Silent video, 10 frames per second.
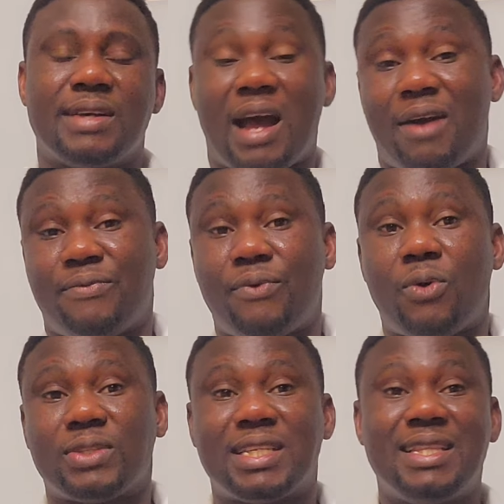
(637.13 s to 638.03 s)
uh,
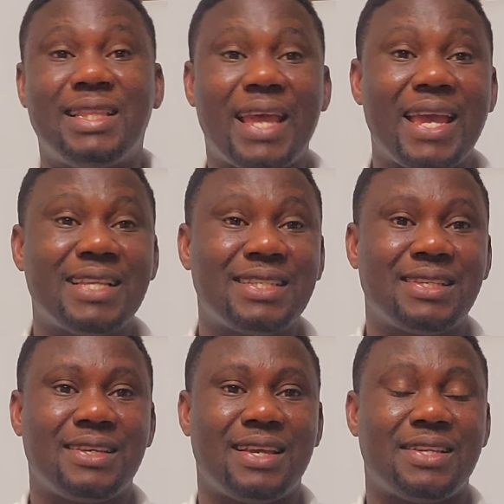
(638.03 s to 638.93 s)
14 days
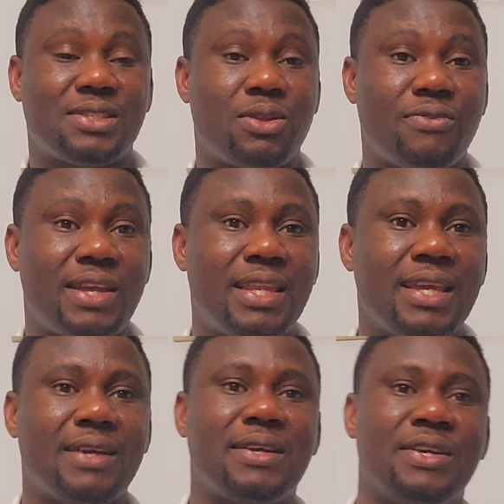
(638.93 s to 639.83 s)
in
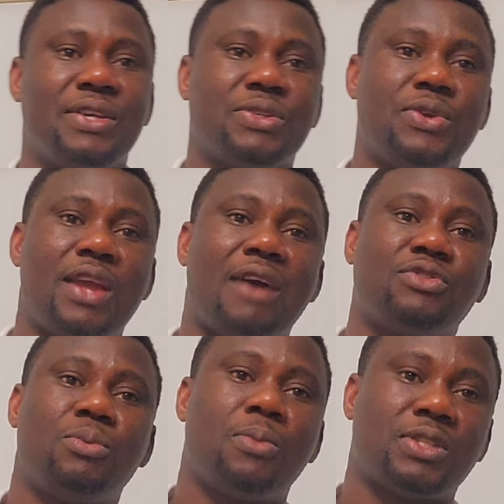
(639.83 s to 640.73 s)
Slovenia. So you
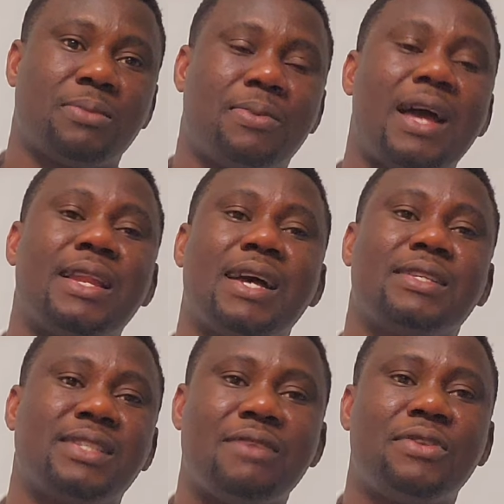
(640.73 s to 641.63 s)
have to multiply
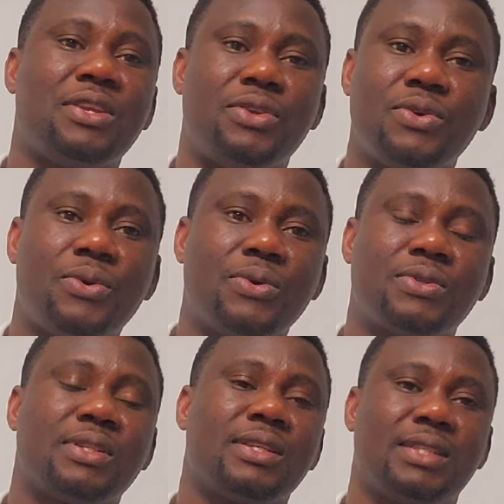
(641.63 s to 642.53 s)
that 70
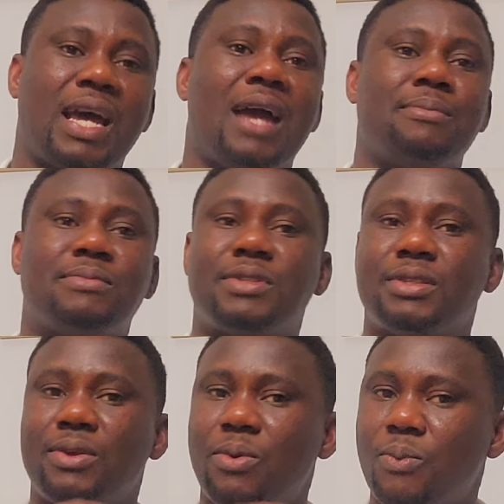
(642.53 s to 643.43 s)
euros
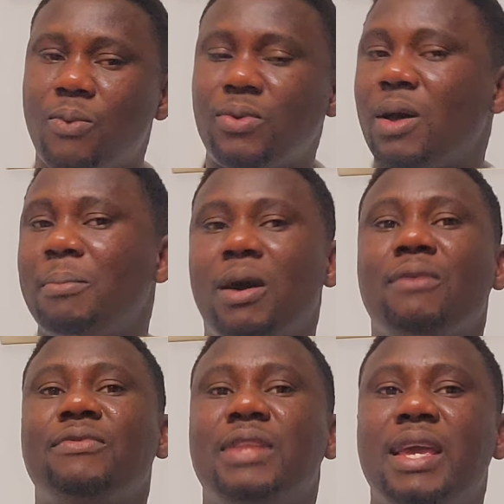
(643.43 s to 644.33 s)
times number
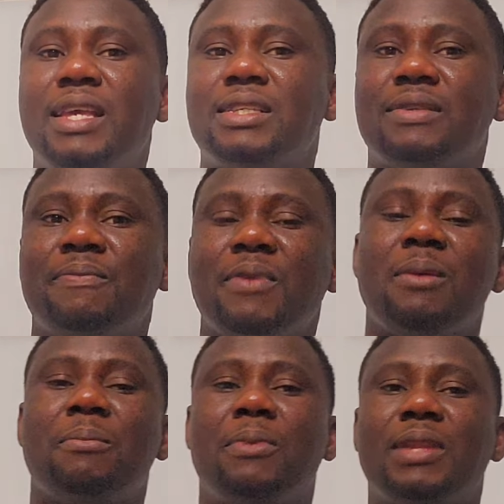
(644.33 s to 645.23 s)
of days.
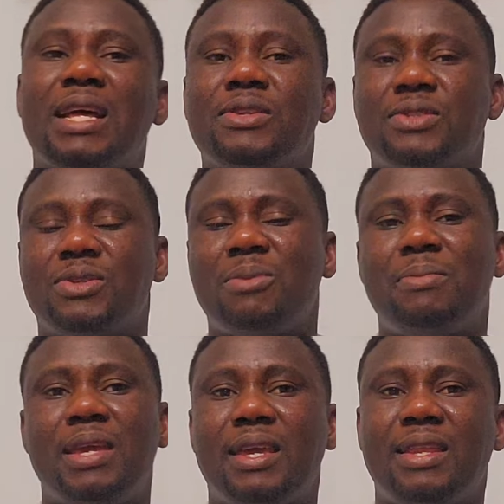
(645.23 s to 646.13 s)
But that does not
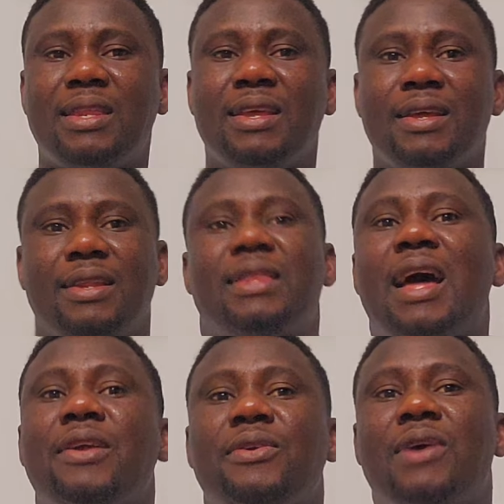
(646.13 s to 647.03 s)
mean
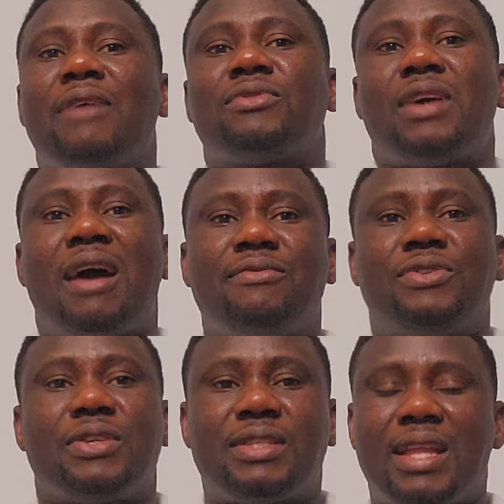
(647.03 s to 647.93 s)
that you have to have
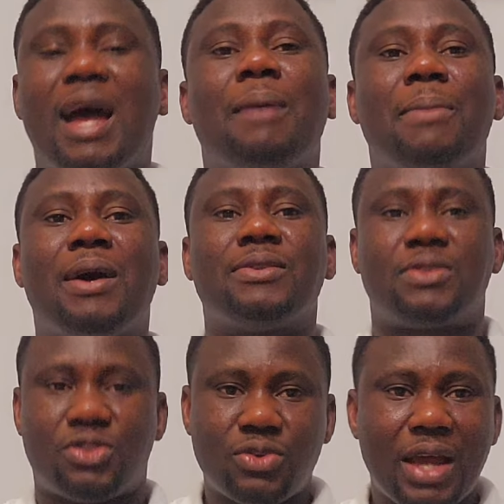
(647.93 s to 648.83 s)
just that amount.
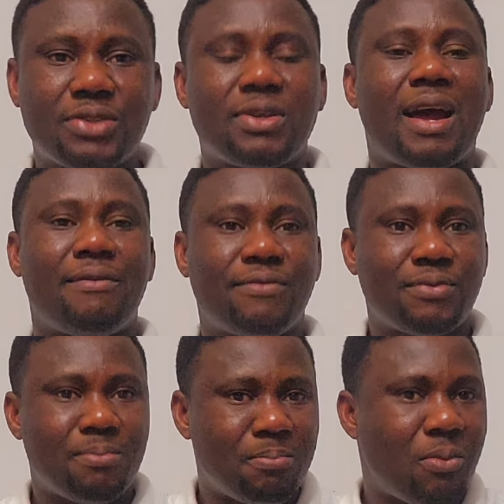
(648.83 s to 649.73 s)
Try to have
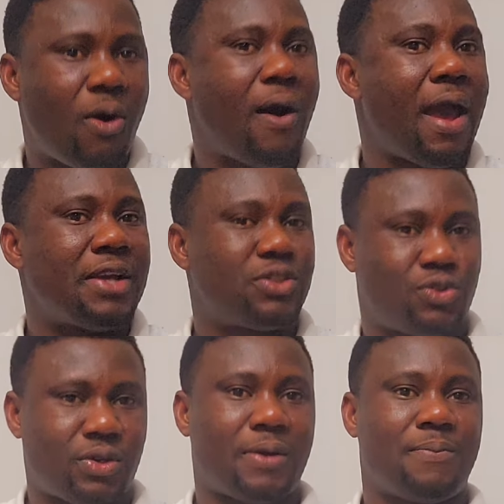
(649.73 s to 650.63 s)
more
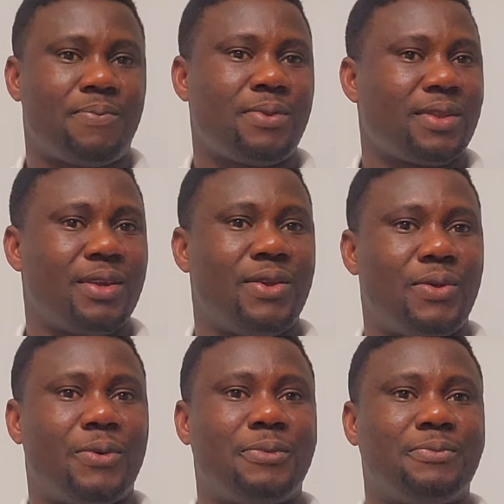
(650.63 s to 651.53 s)
extra, you
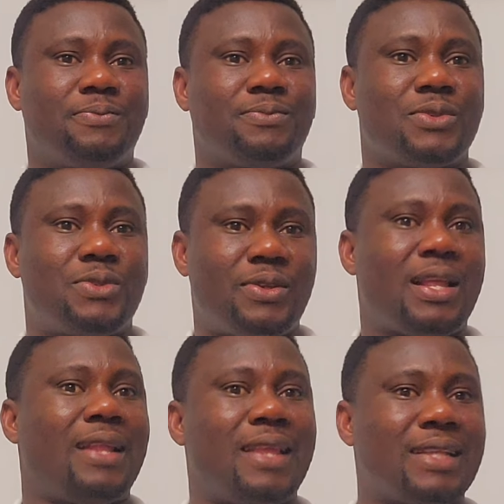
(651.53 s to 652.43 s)
know, so
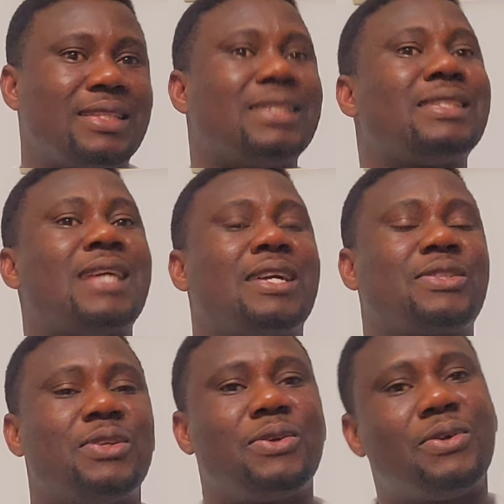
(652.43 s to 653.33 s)
that that is
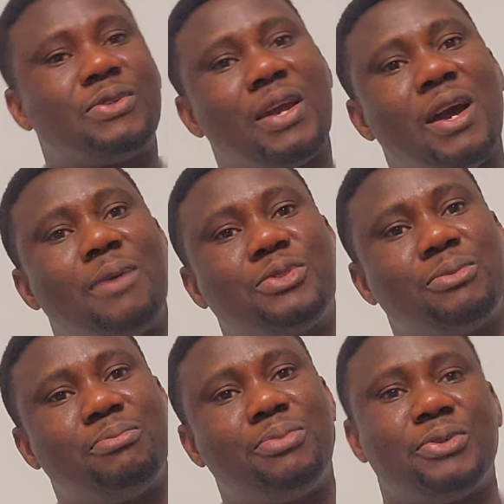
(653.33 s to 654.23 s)
actually going to help to
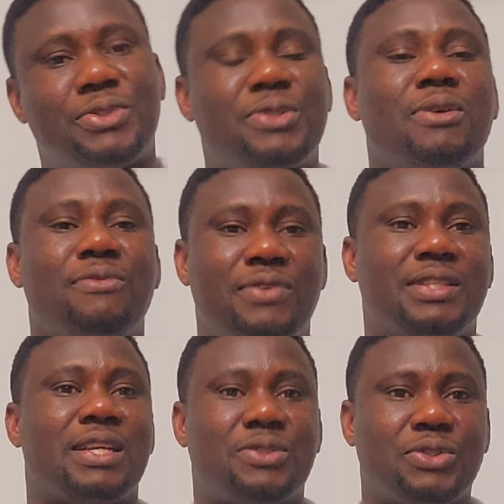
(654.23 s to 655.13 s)
boost your
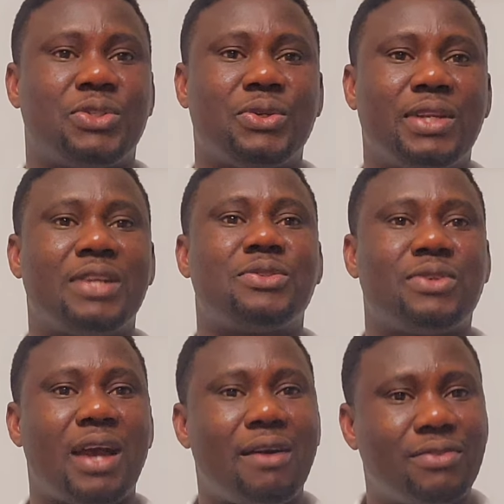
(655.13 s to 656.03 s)
visa to show that
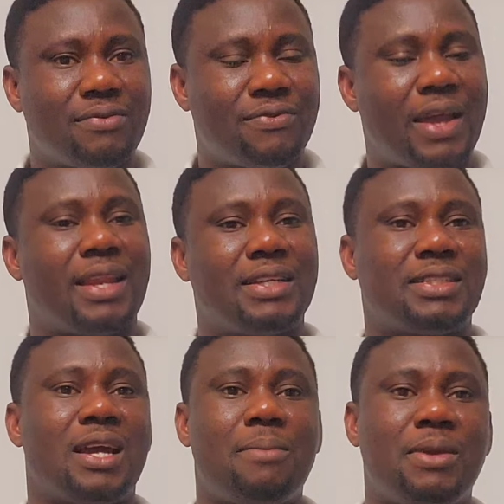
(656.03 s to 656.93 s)
you have the
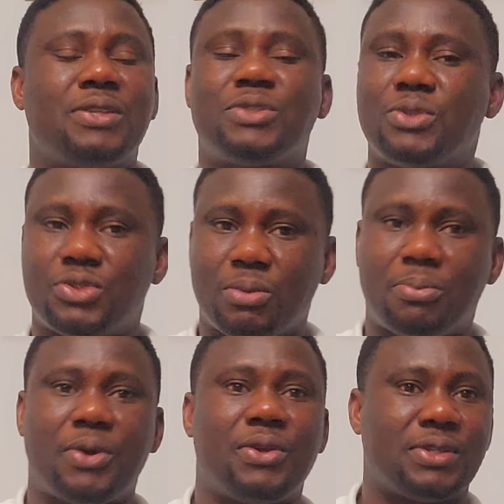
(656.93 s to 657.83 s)
financial means to
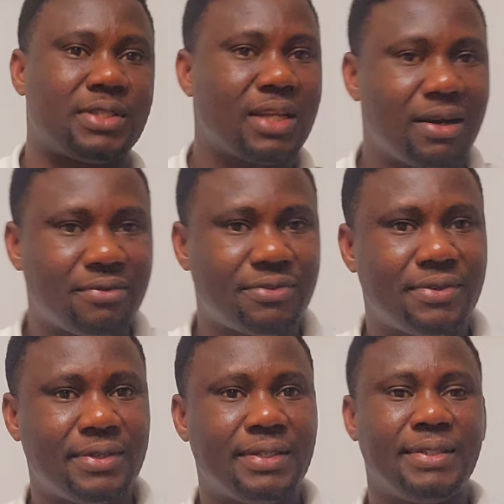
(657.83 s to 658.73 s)
support yourself
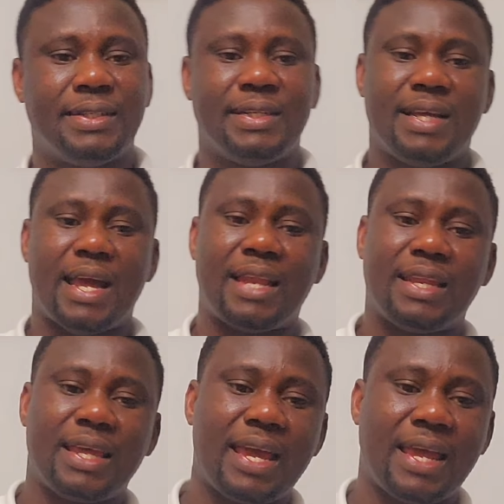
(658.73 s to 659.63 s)

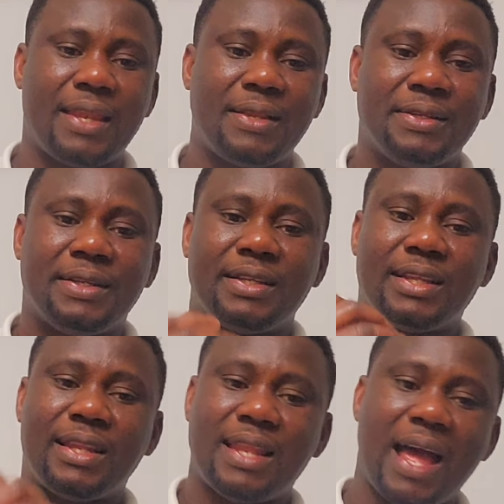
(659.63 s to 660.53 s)
and again
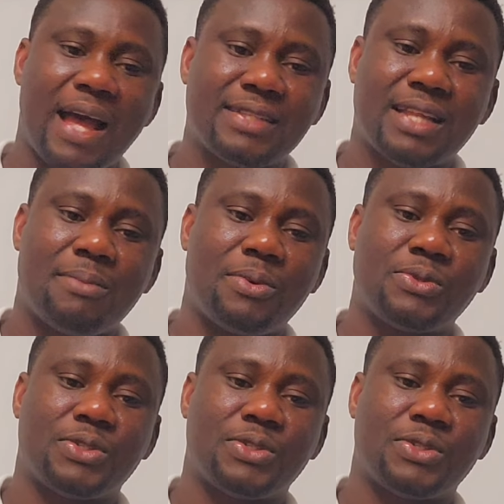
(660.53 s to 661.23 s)
the last i'm going